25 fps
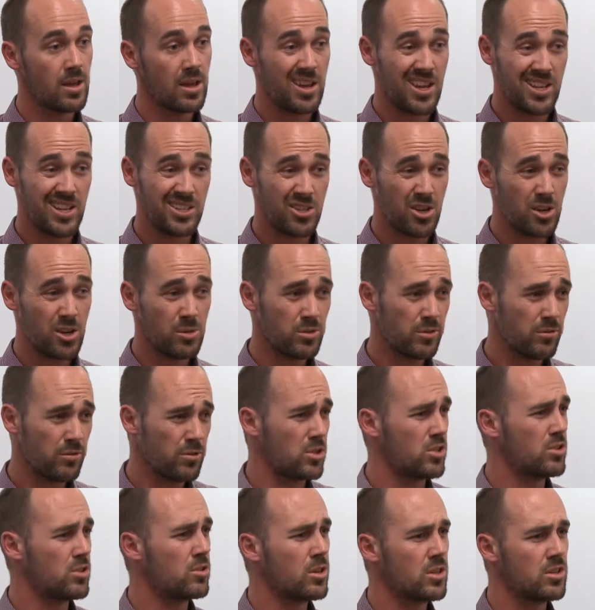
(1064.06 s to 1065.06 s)
In terms of
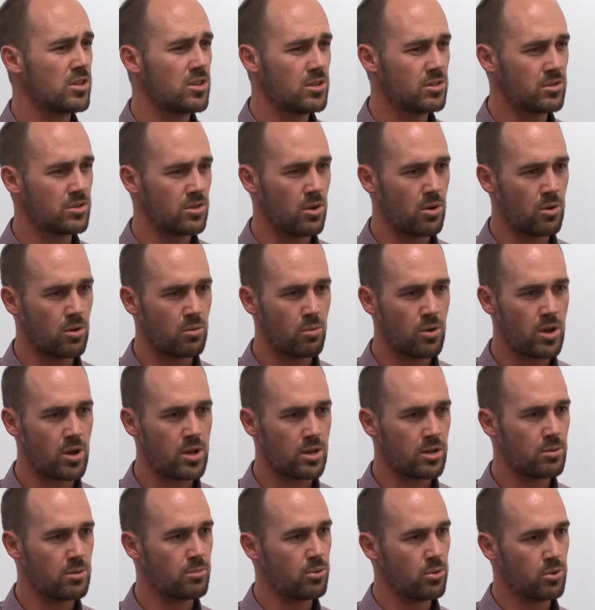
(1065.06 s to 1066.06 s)
restrictions on where
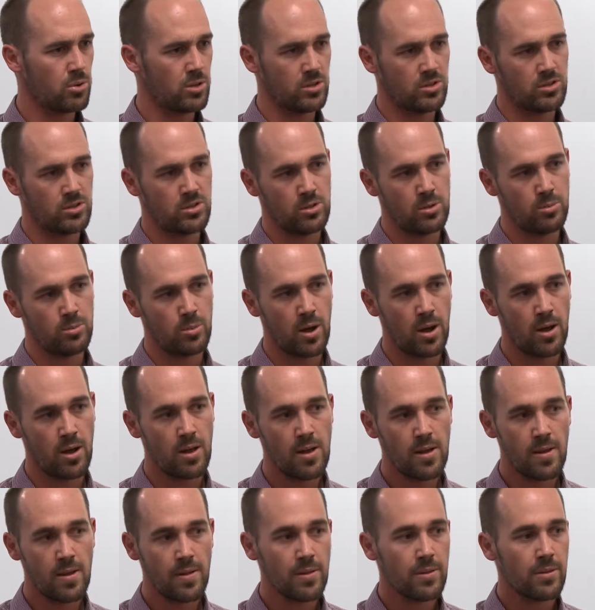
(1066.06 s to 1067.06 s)
you can put your super,
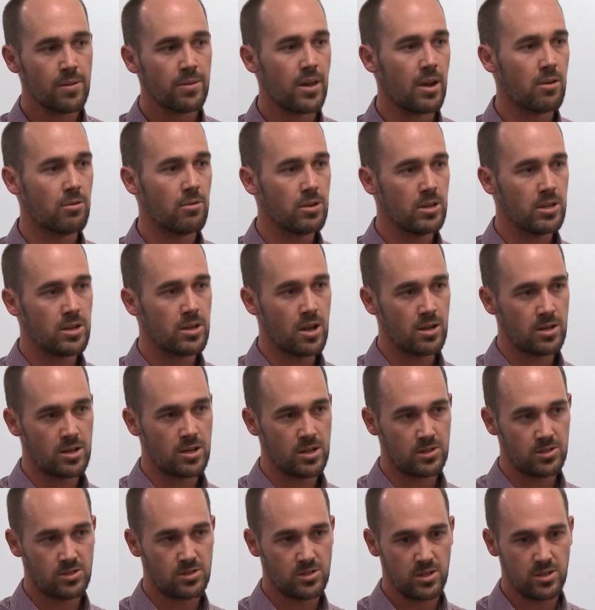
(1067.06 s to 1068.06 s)
they really only
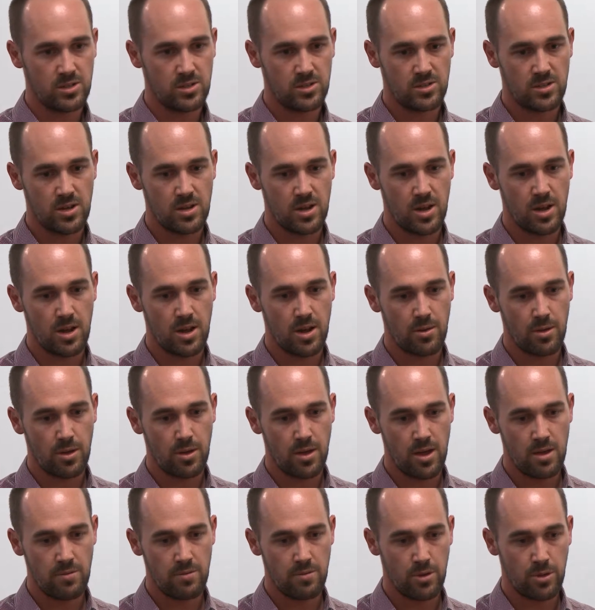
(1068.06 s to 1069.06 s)
exist
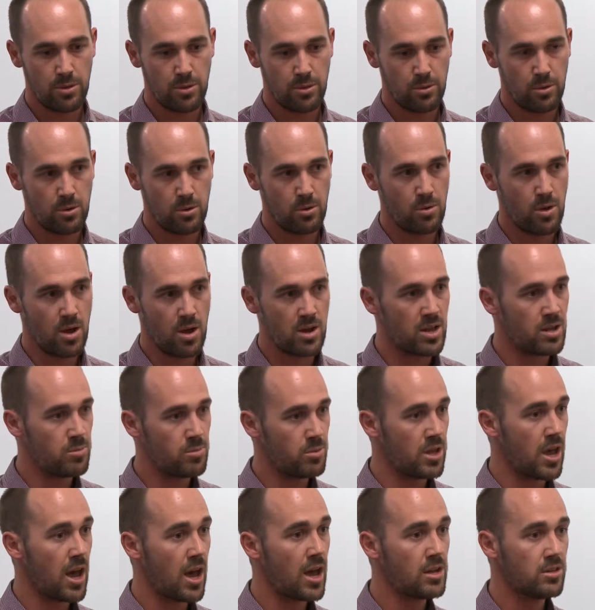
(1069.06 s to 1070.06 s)
either through an
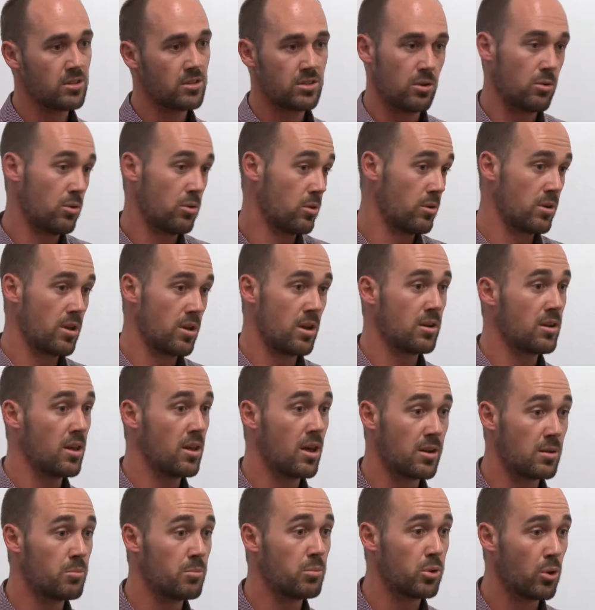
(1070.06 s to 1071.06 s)
EBA or
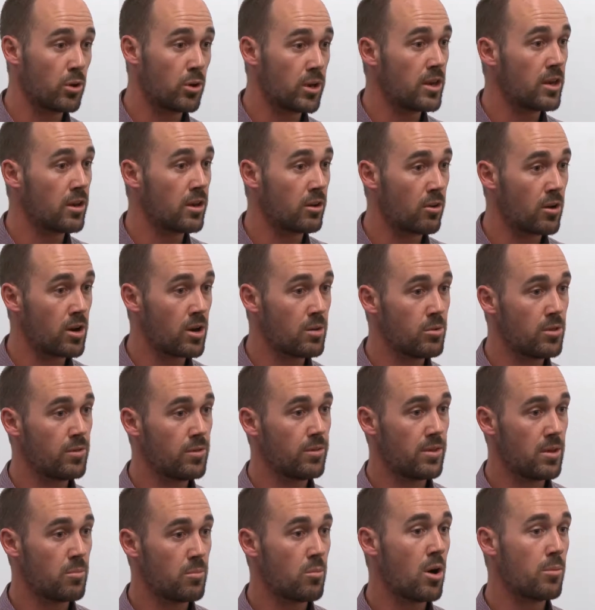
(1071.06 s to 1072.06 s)
an employee
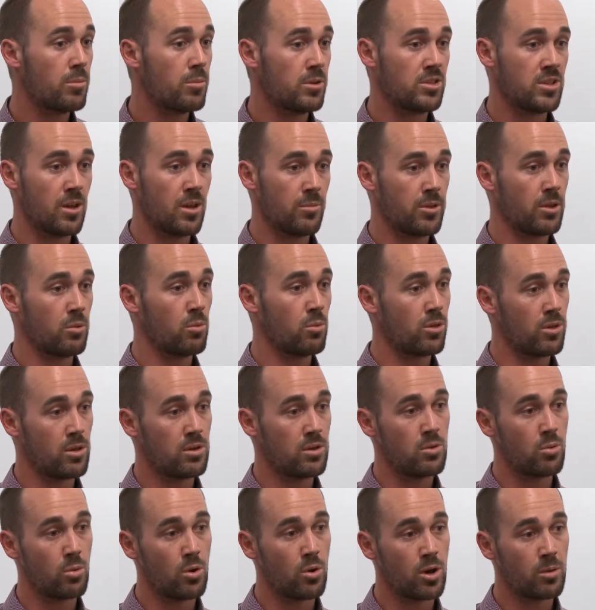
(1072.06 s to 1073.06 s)
agreement. There might be something
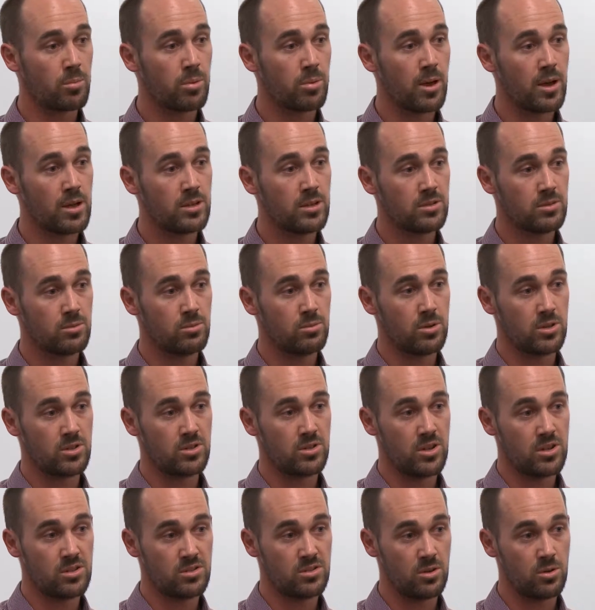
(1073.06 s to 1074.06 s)
within your workplace which
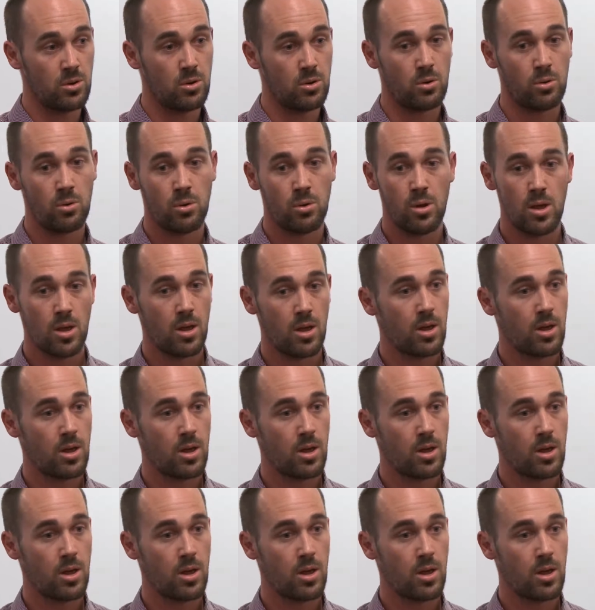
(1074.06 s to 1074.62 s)
says that all